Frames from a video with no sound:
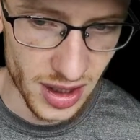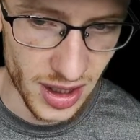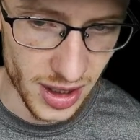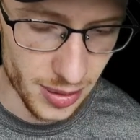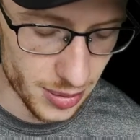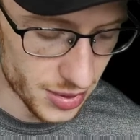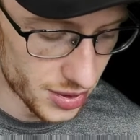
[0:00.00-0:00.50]

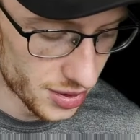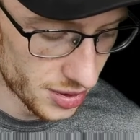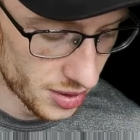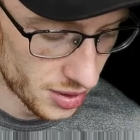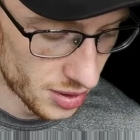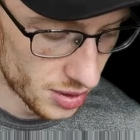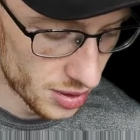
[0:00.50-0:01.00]

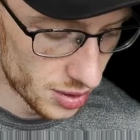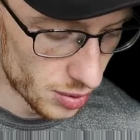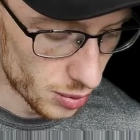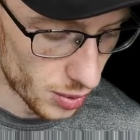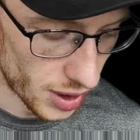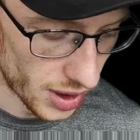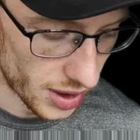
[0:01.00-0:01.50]
times
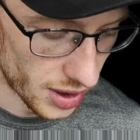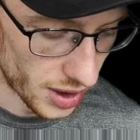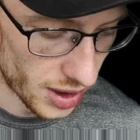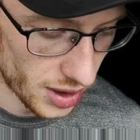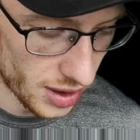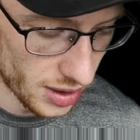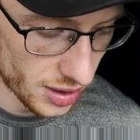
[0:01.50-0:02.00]

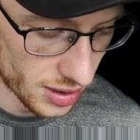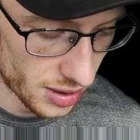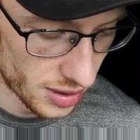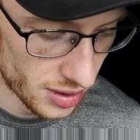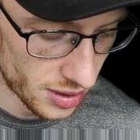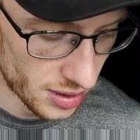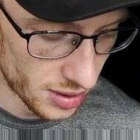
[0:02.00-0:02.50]
yi
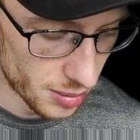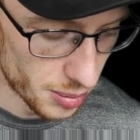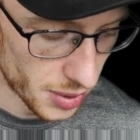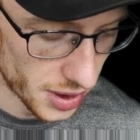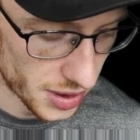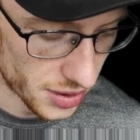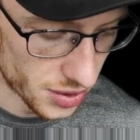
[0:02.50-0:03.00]

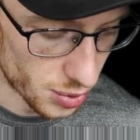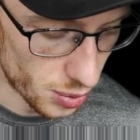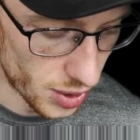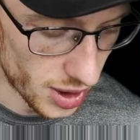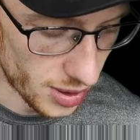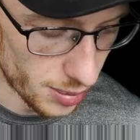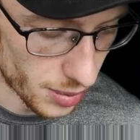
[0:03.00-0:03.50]
minus
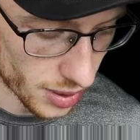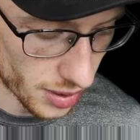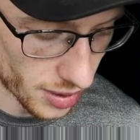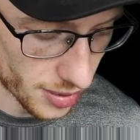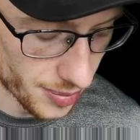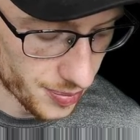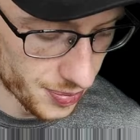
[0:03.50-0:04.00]
y
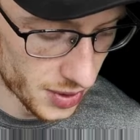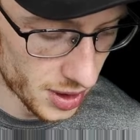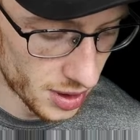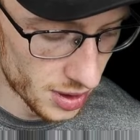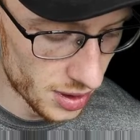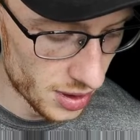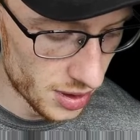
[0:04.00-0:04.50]
bar
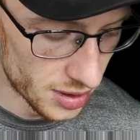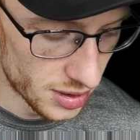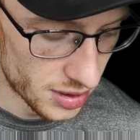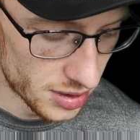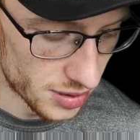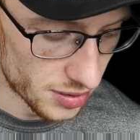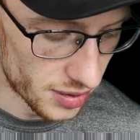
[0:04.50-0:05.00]

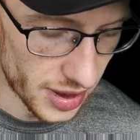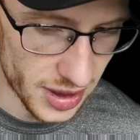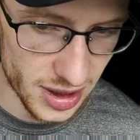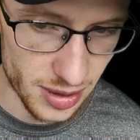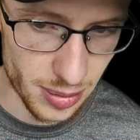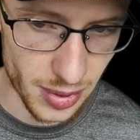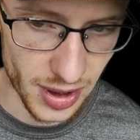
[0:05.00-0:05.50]

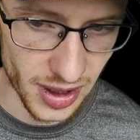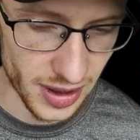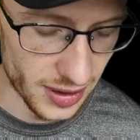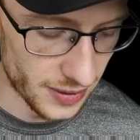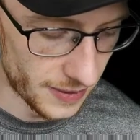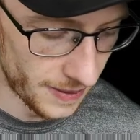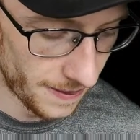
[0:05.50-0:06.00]
divided
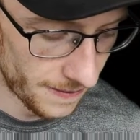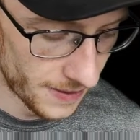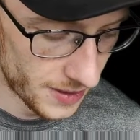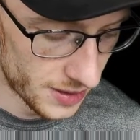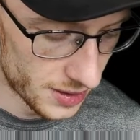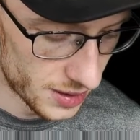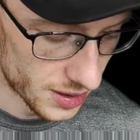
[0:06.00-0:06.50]
by
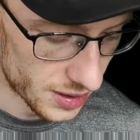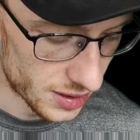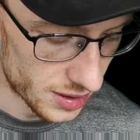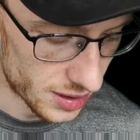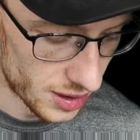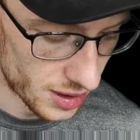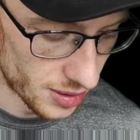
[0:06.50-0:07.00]
the
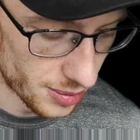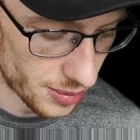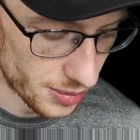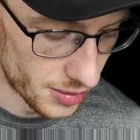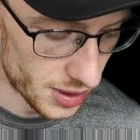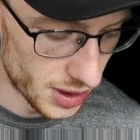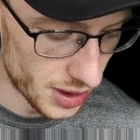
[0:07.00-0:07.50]

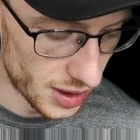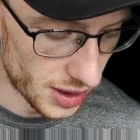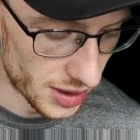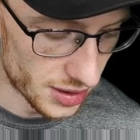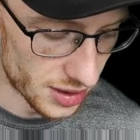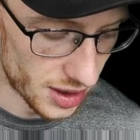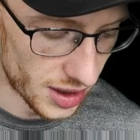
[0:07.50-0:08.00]
sum
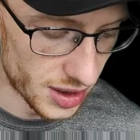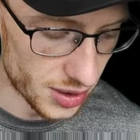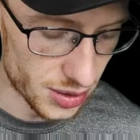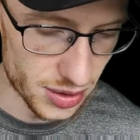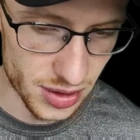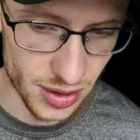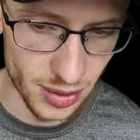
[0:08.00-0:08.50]
as i
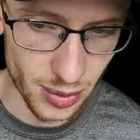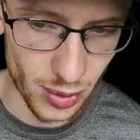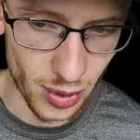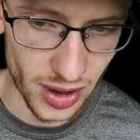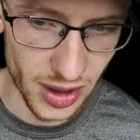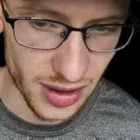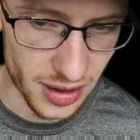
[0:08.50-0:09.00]
goes
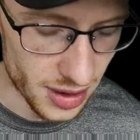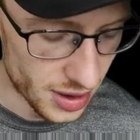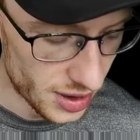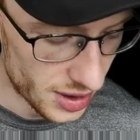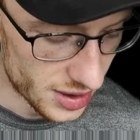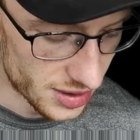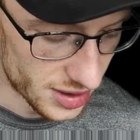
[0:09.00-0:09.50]
from 1
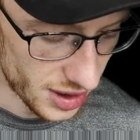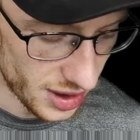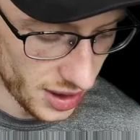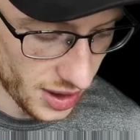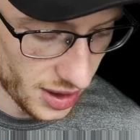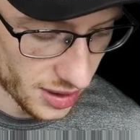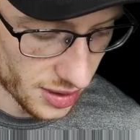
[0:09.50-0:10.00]

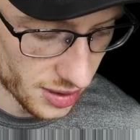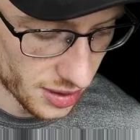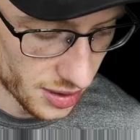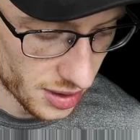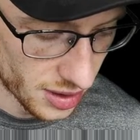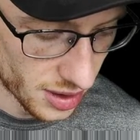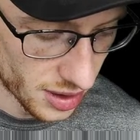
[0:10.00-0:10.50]
to
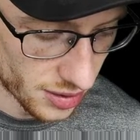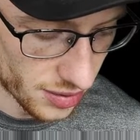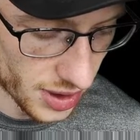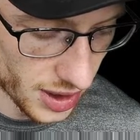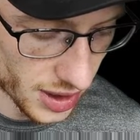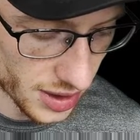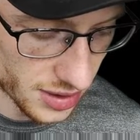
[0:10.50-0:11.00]
n
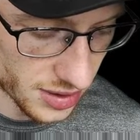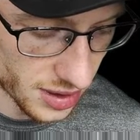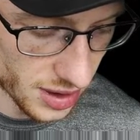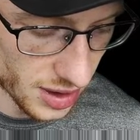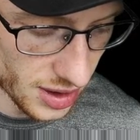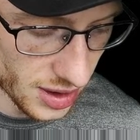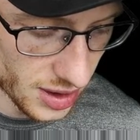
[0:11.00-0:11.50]
of
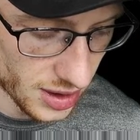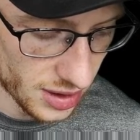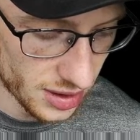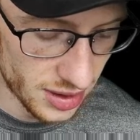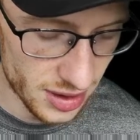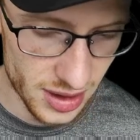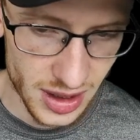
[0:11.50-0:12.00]

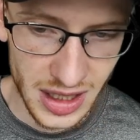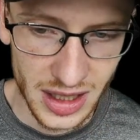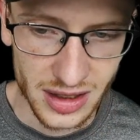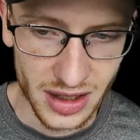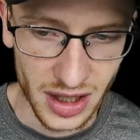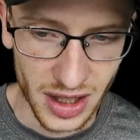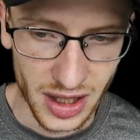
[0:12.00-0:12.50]
xi
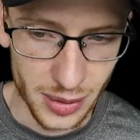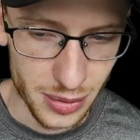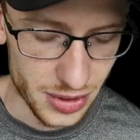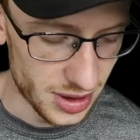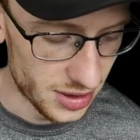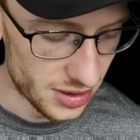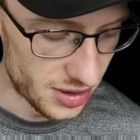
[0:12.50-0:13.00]

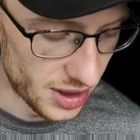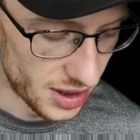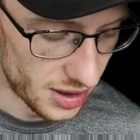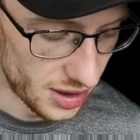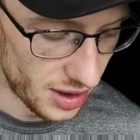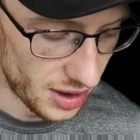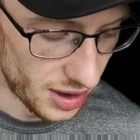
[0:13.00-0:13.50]
times
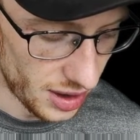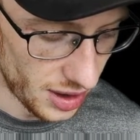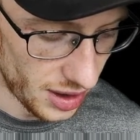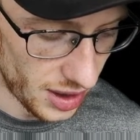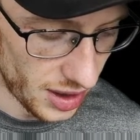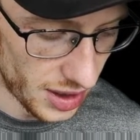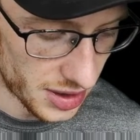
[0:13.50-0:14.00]
instead
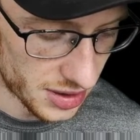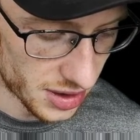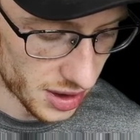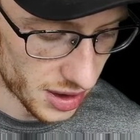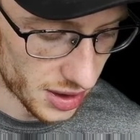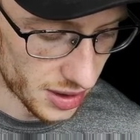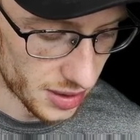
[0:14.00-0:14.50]

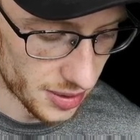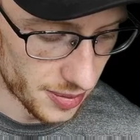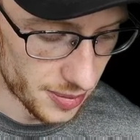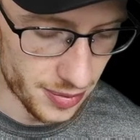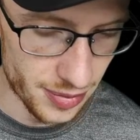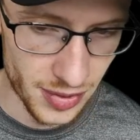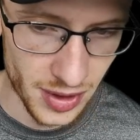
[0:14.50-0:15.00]
xi